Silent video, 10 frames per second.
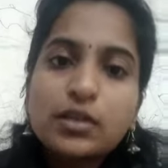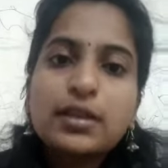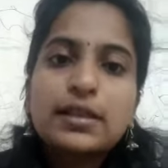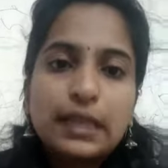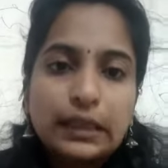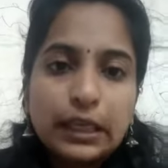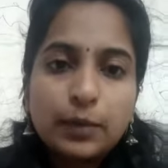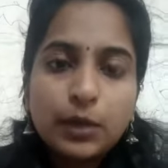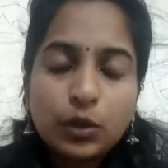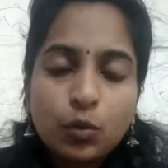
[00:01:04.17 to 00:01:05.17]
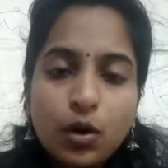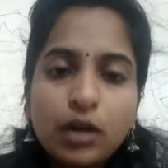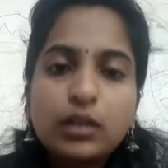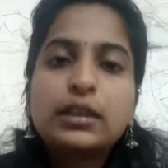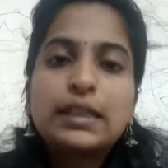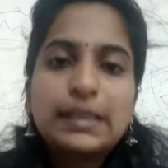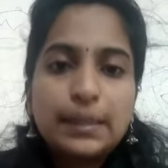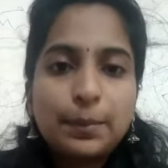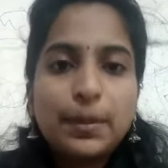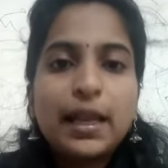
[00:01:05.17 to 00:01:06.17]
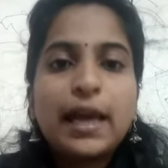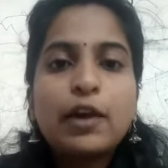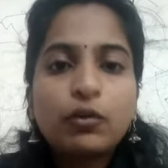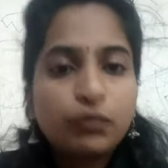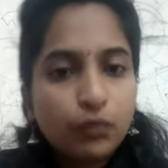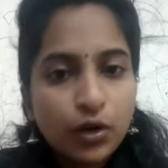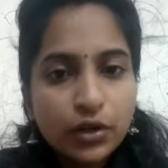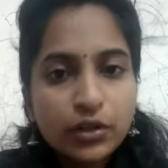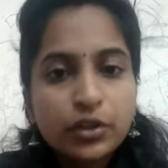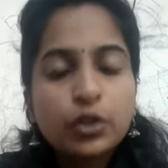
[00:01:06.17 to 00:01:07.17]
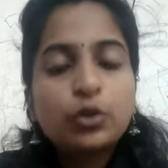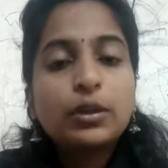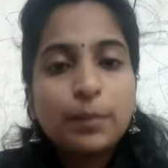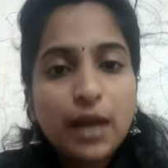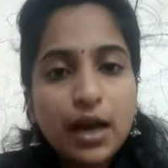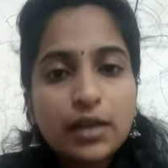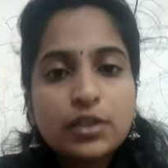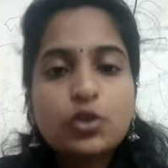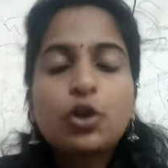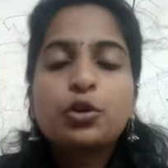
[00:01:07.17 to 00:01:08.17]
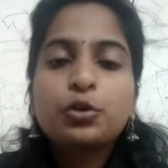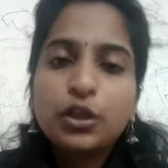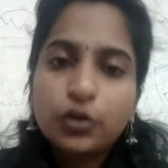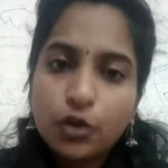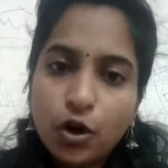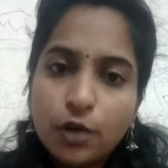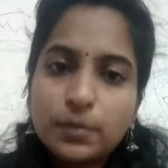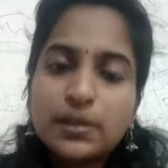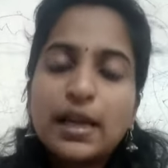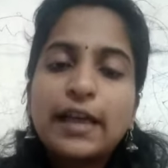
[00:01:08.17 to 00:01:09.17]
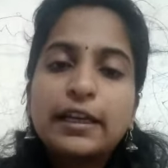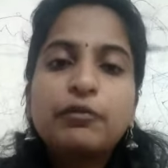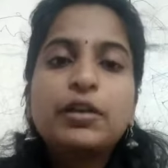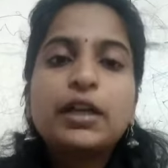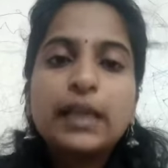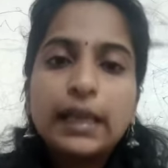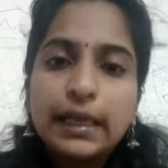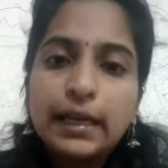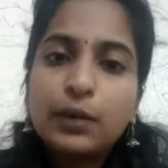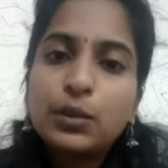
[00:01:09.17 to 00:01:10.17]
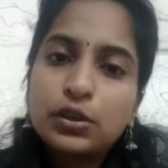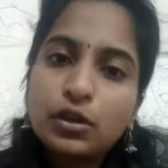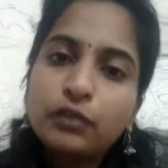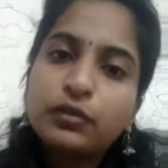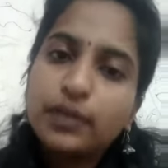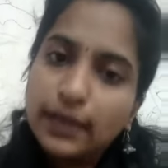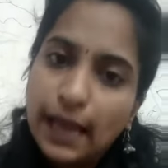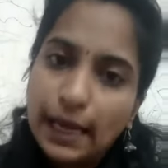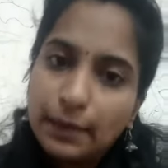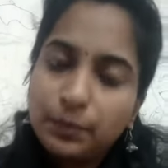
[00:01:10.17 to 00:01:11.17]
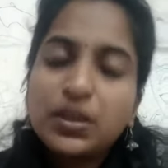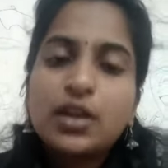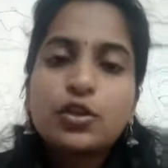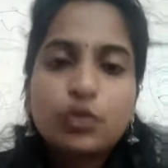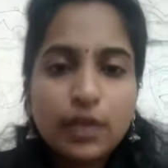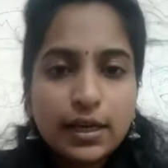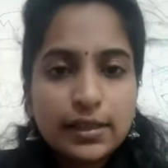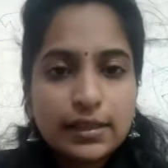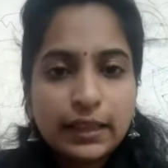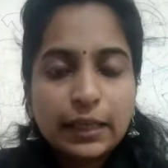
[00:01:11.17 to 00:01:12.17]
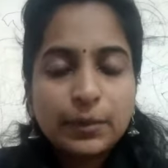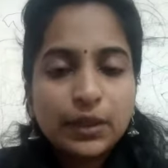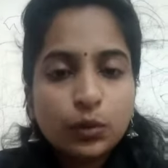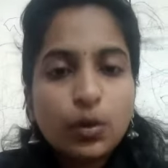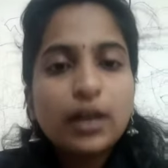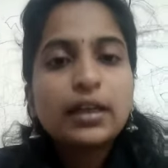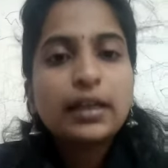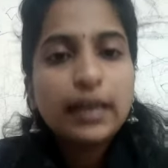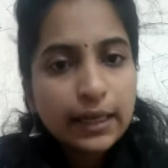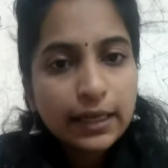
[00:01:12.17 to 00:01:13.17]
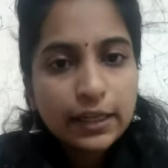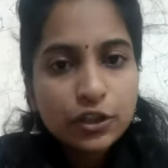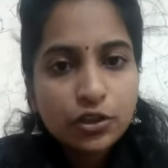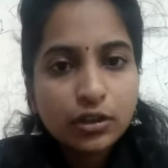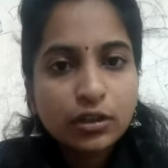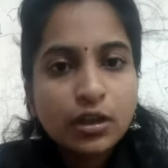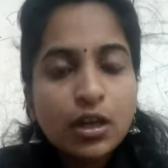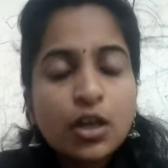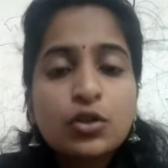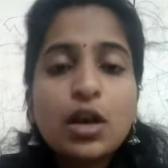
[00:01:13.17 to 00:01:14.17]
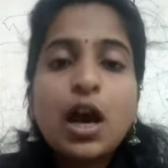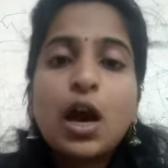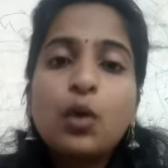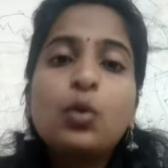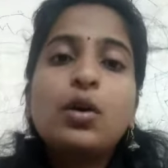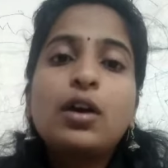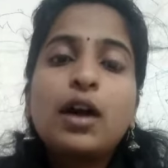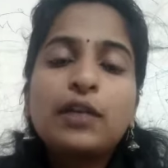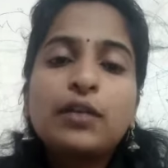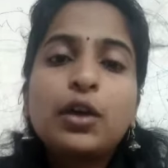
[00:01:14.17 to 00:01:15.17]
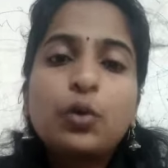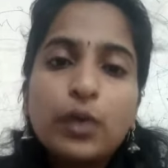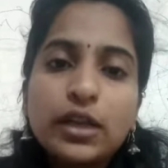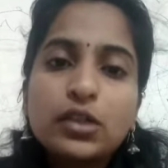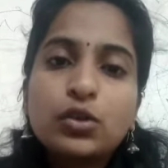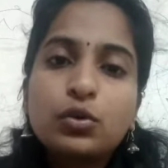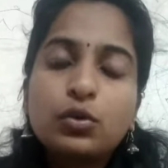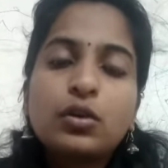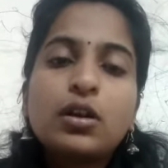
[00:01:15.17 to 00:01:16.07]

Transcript: is nothing but what? The supply of water to the plants or to the crops at different intervals of time. So that is nothing but what? Irrigation. So how are we going to